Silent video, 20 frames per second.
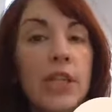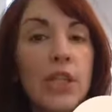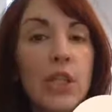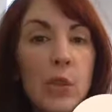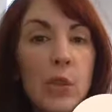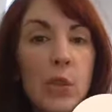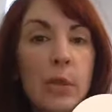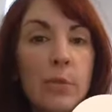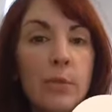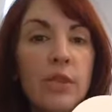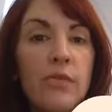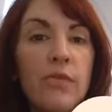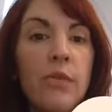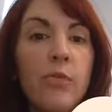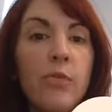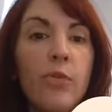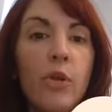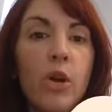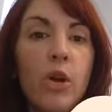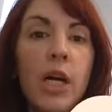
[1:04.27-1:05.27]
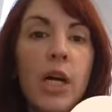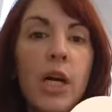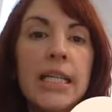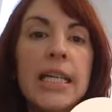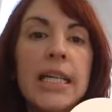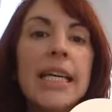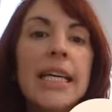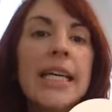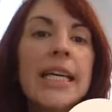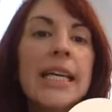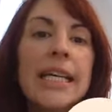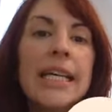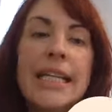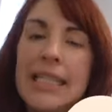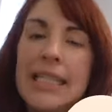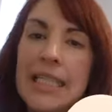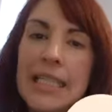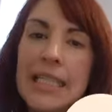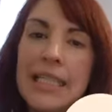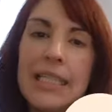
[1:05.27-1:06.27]
very descriptive and broad.
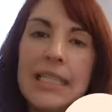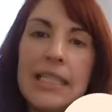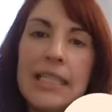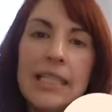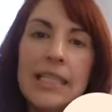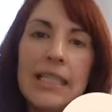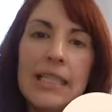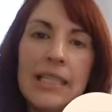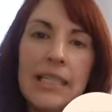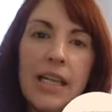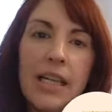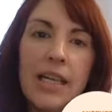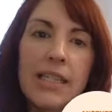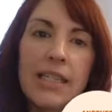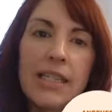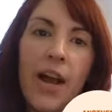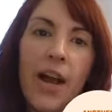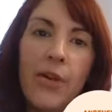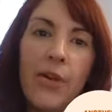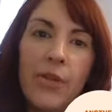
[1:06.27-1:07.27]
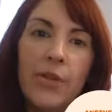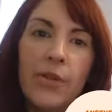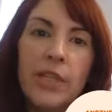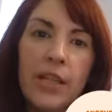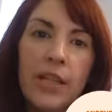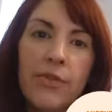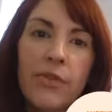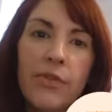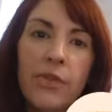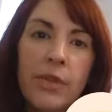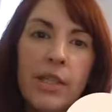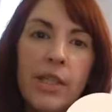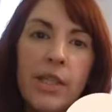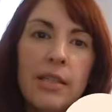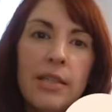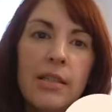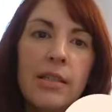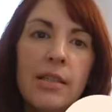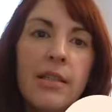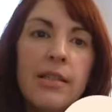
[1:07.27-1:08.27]
It doesn't discuss how those
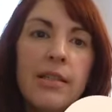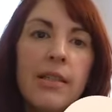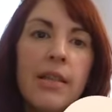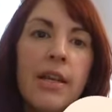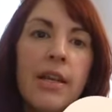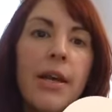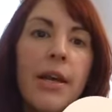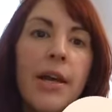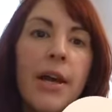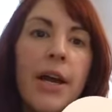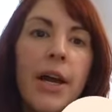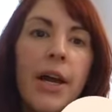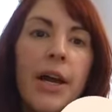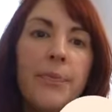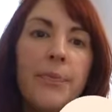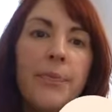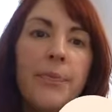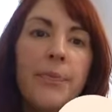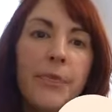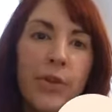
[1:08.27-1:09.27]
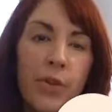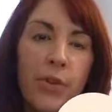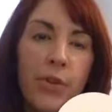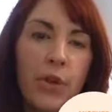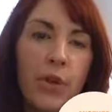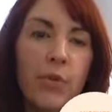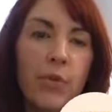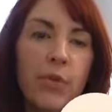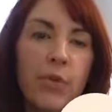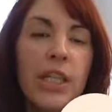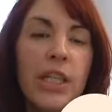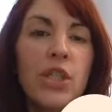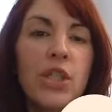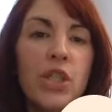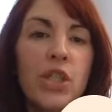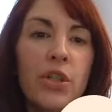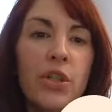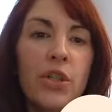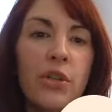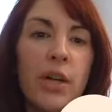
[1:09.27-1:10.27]
influences, the Korean
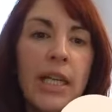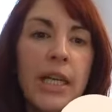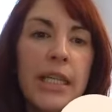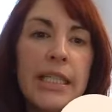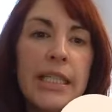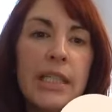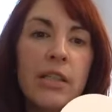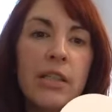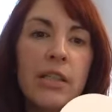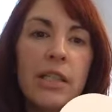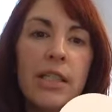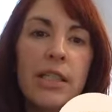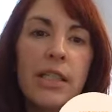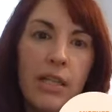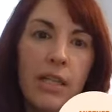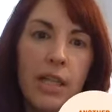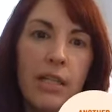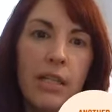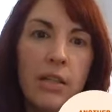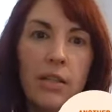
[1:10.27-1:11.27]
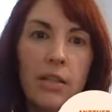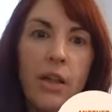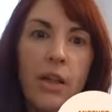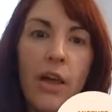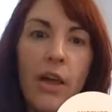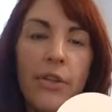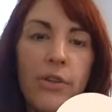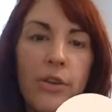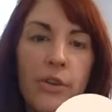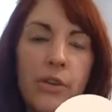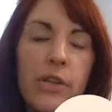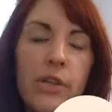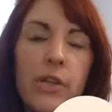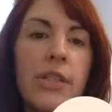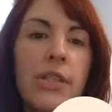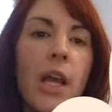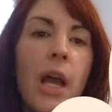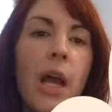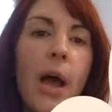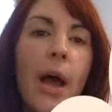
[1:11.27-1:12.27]
gender ideals and
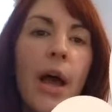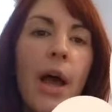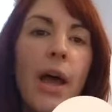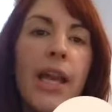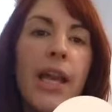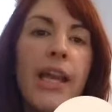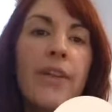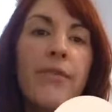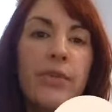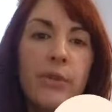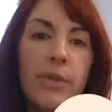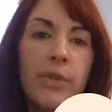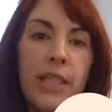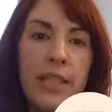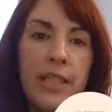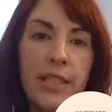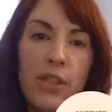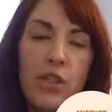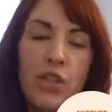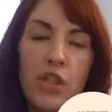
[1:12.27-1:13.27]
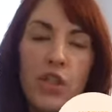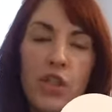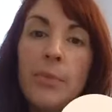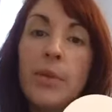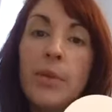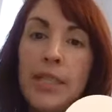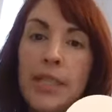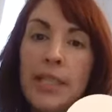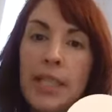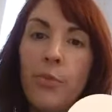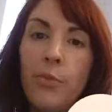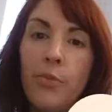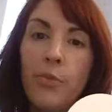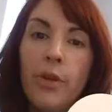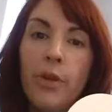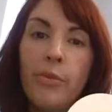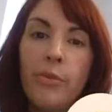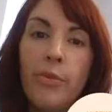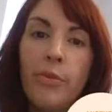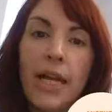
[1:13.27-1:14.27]
others, influence and shape
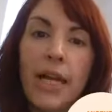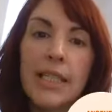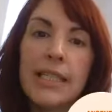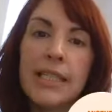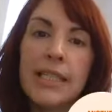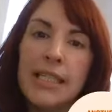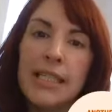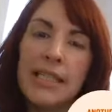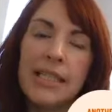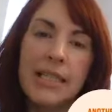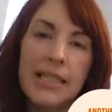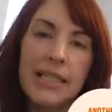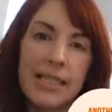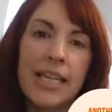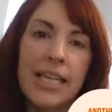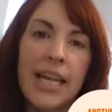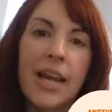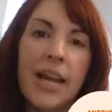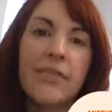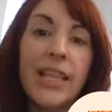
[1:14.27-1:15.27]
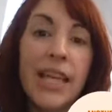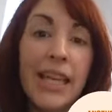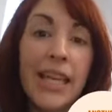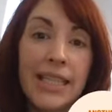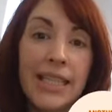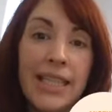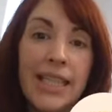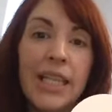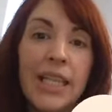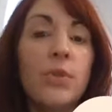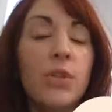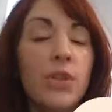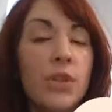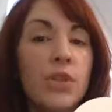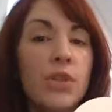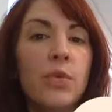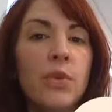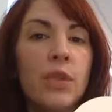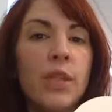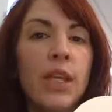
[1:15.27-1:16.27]
contemporary practices. It doesn't have that link, which
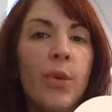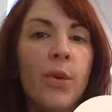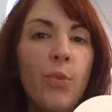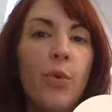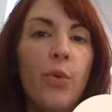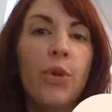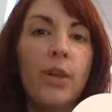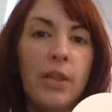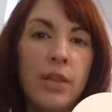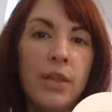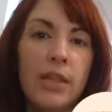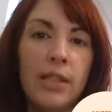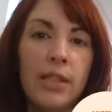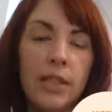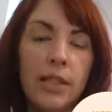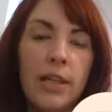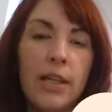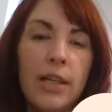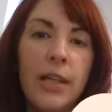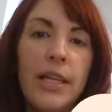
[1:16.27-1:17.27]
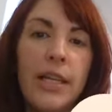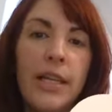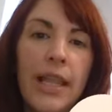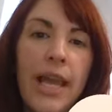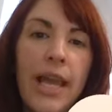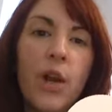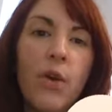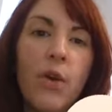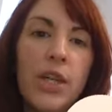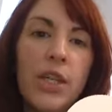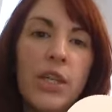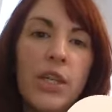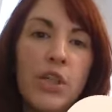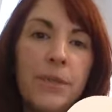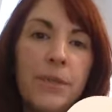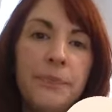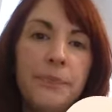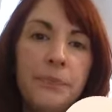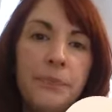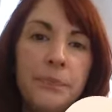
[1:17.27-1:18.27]
is really important in that
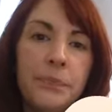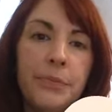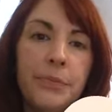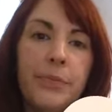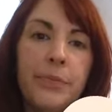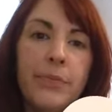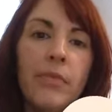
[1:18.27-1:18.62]
question,